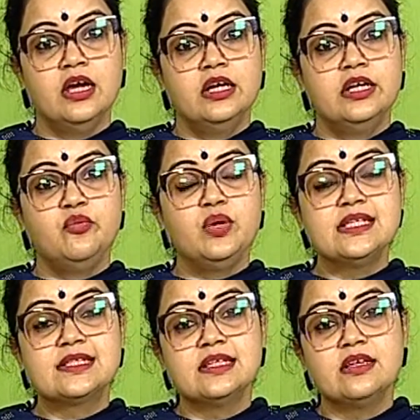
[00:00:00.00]

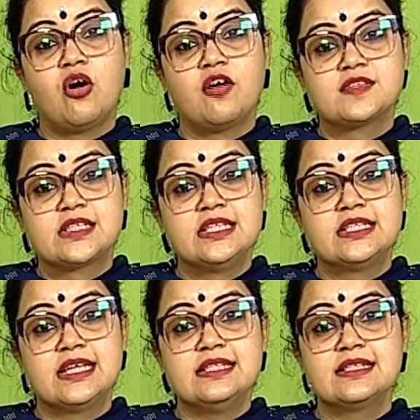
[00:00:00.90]
division of
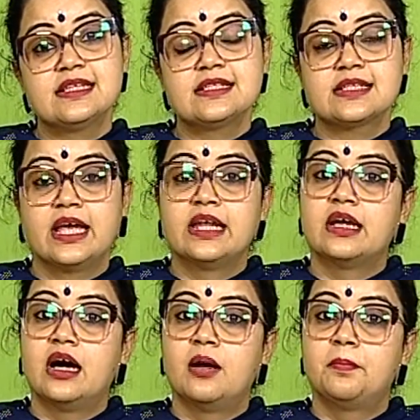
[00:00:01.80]
sentences in
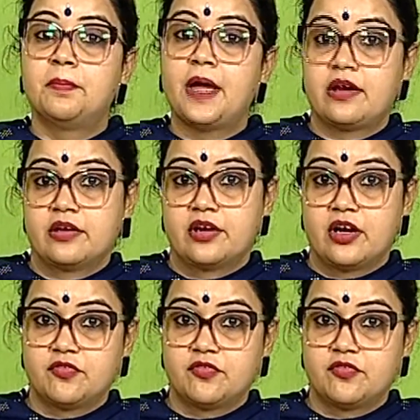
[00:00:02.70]
a paragraph.